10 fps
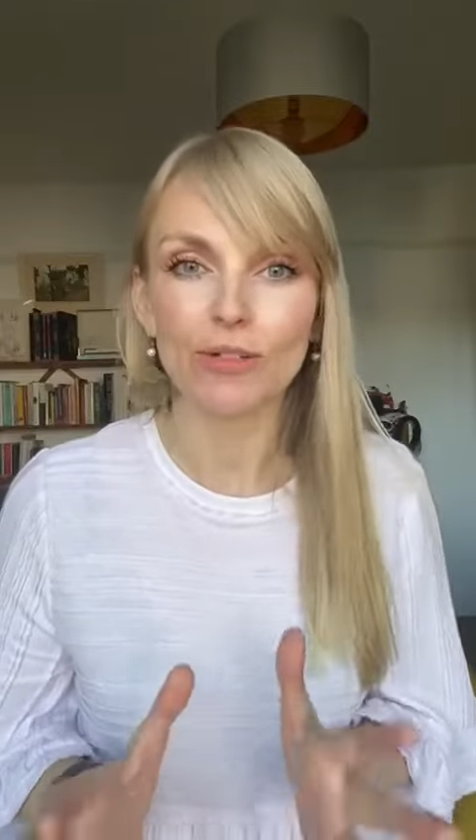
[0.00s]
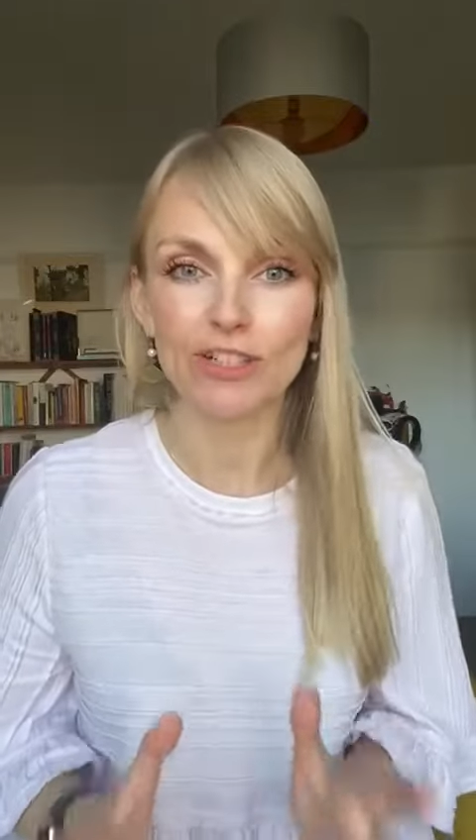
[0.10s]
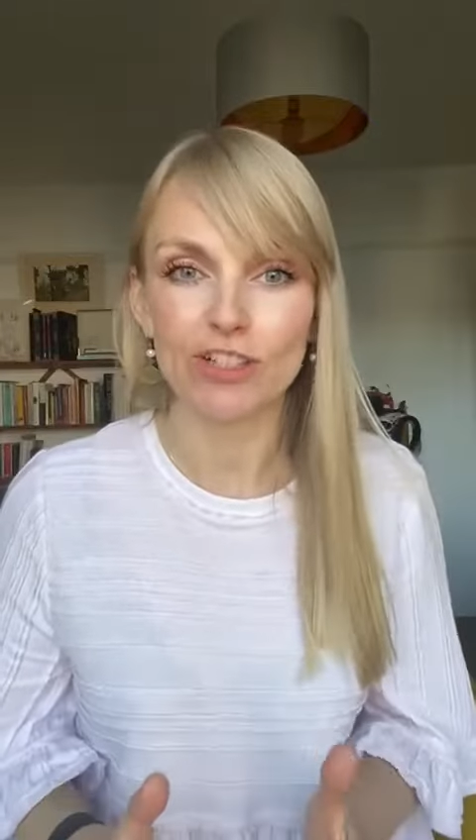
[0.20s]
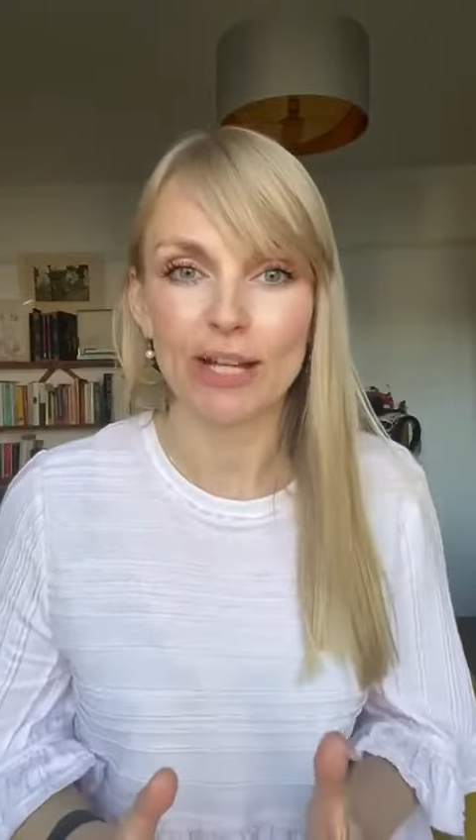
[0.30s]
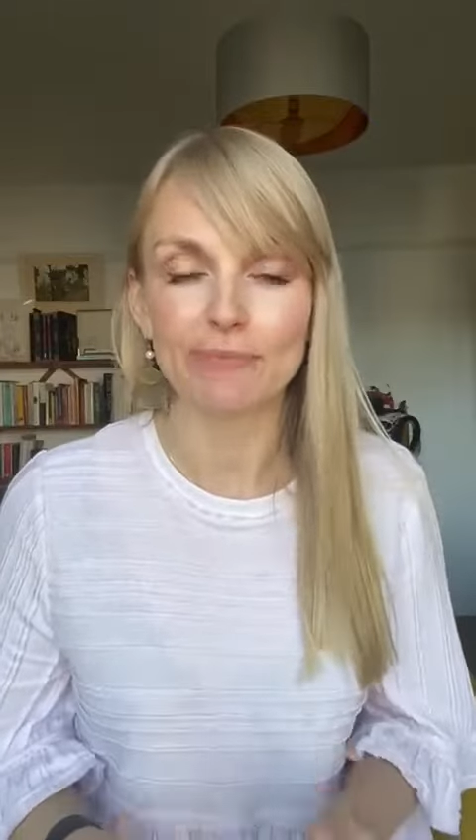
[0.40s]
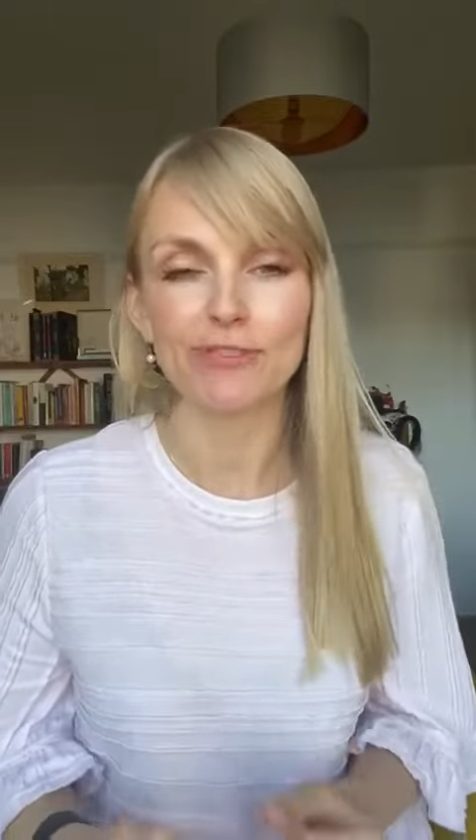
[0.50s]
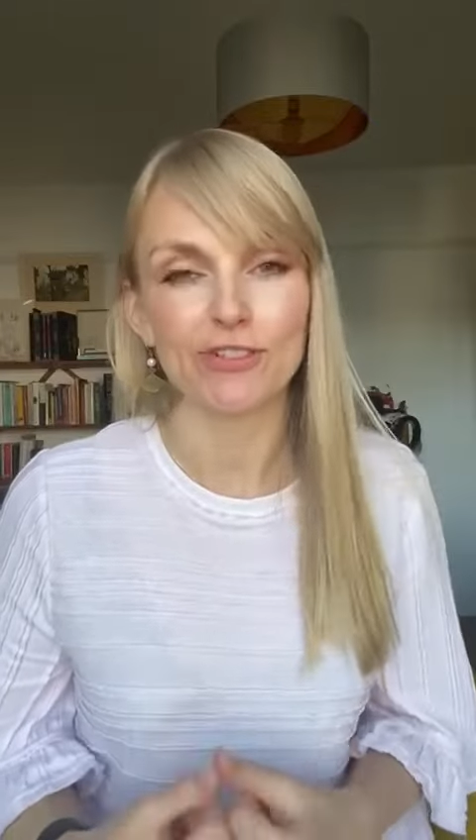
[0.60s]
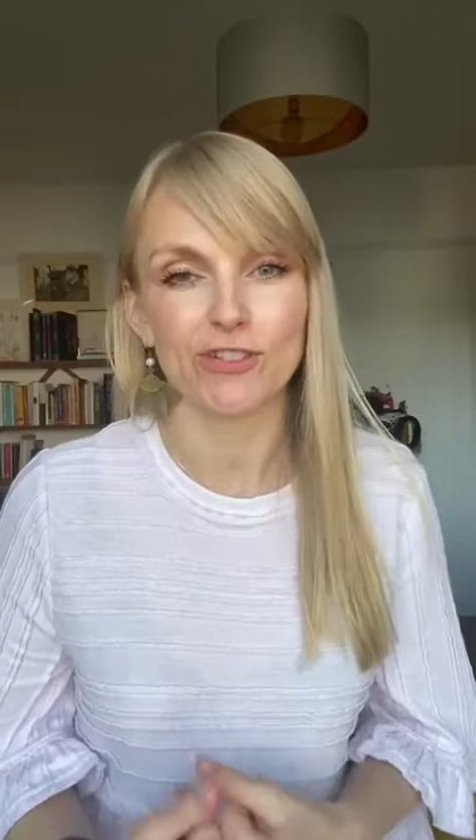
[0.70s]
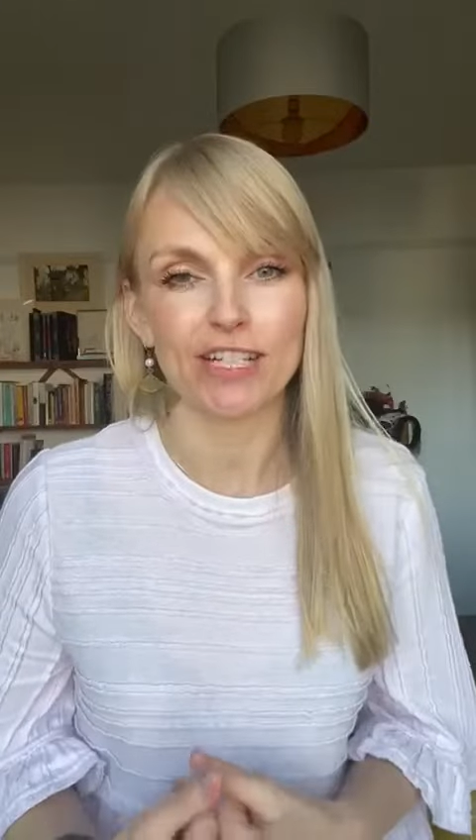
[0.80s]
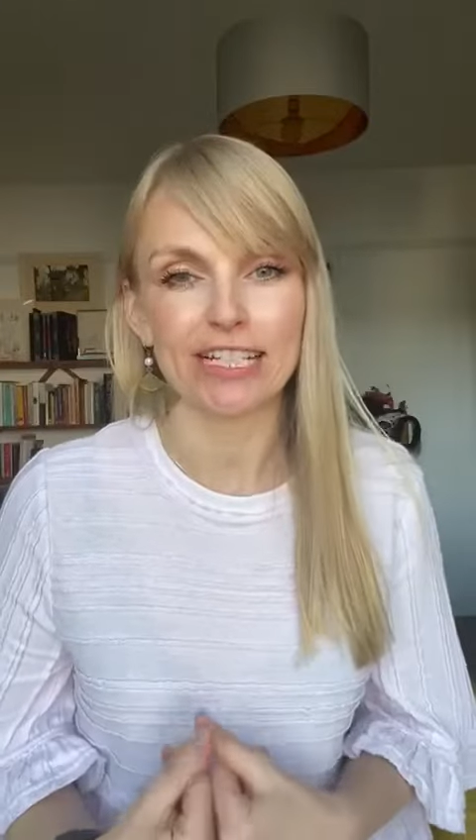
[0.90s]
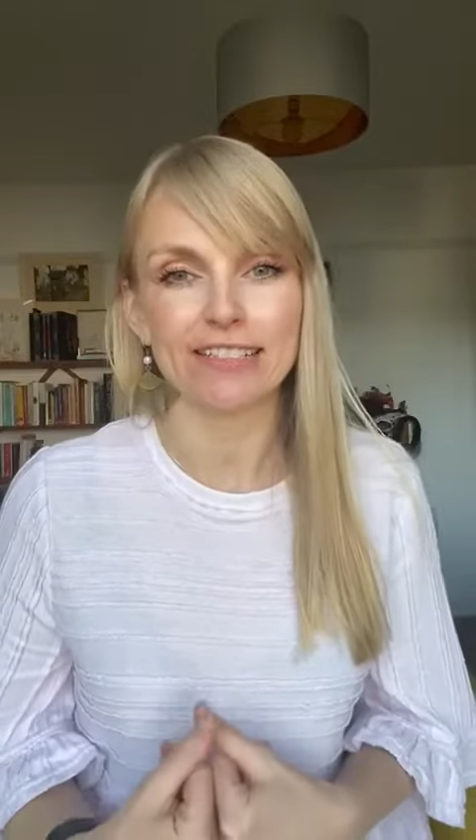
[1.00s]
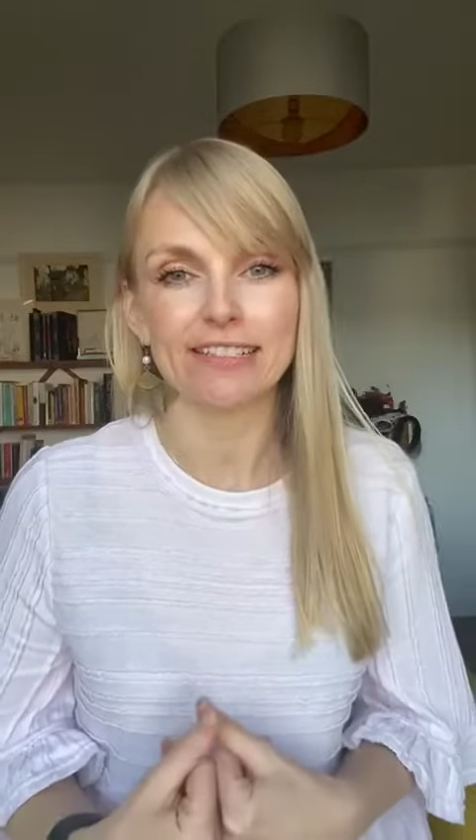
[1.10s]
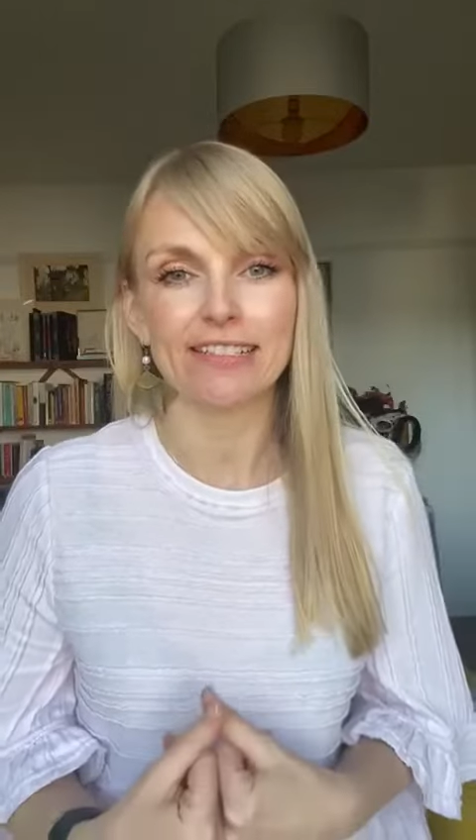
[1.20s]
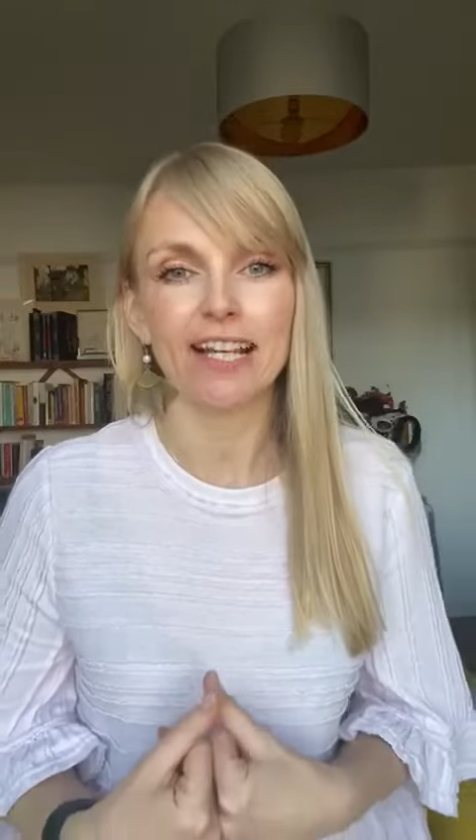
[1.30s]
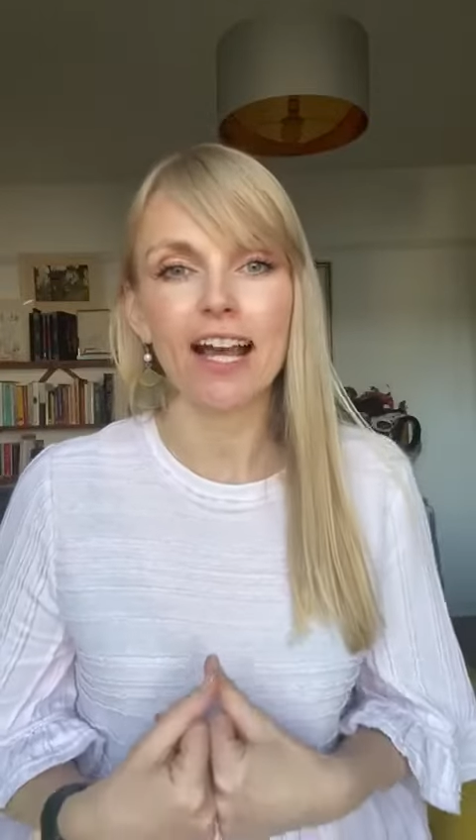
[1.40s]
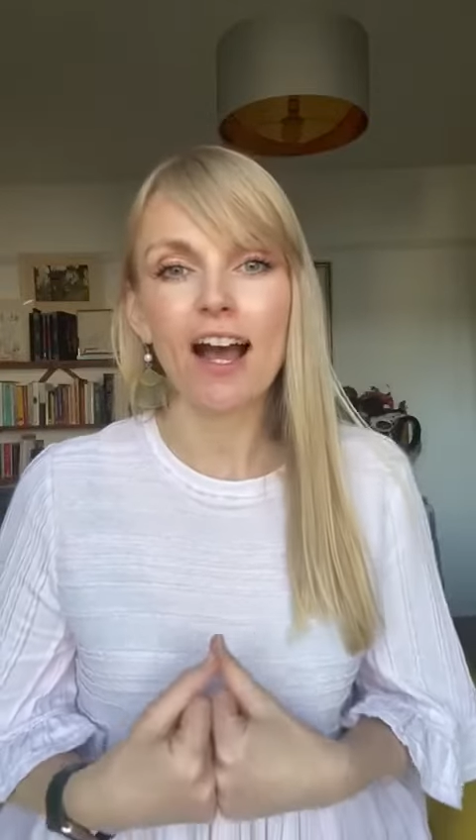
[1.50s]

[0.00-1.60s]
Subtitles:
and Jem's retreats.